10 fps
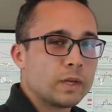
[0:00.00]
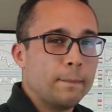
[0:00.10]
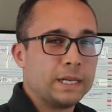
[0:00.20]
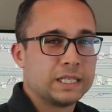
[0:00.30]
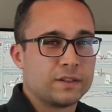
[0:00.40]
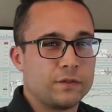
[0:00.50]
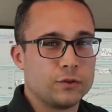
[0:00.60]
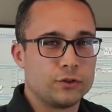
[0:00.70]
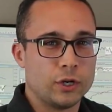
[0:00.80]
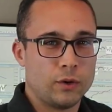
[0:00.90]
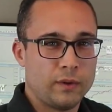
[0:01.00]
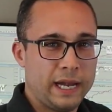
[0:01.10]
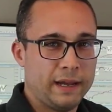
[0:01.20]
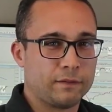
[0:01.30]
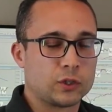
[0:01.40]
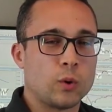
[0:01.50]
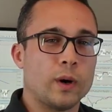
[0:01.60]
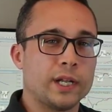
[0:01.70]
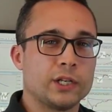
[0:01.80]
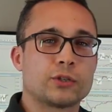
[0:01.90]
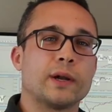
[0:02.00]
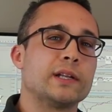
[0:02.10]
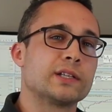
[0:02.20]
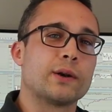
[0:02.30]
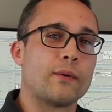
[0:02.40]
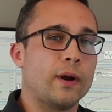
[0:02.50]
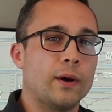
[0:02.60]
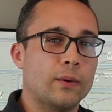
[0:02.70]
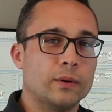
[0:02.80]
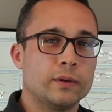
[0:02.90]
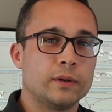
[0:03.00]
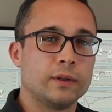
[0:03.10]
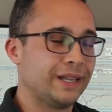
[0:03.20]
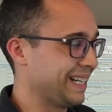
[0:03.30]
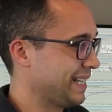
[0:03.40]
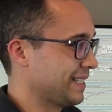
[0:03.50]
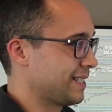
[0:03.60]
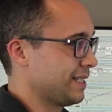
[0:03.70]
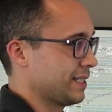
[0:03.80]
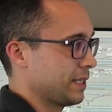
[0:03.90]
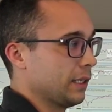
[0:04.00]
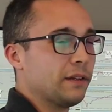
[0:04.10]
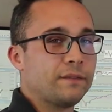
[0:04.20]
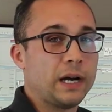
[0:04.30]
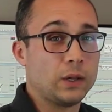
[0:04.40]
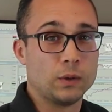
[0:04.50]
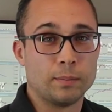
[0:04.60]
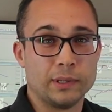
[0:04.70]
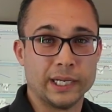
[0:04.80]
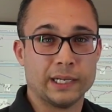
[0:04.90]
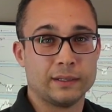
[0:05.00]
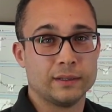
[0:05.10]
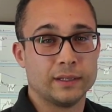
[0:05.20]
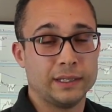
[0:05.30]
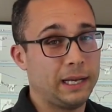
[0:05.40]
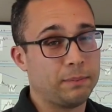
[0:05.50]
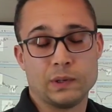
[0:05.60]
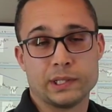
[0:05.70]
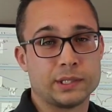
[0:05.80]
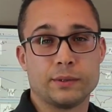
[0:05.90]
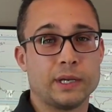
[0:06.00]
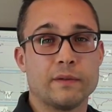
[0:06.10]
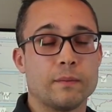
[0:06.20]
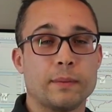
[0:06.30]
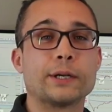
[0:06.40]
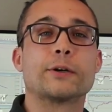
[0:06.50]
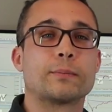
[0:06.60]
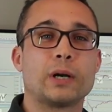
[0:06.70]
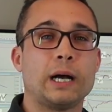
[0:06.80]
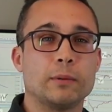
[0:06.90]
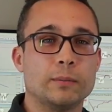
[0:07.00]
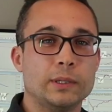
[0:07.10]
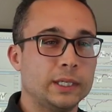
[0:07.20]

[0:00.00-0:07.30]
Because if you don't have 20 trades in a row that consistently follow a plan, then that points to an even bigger problem.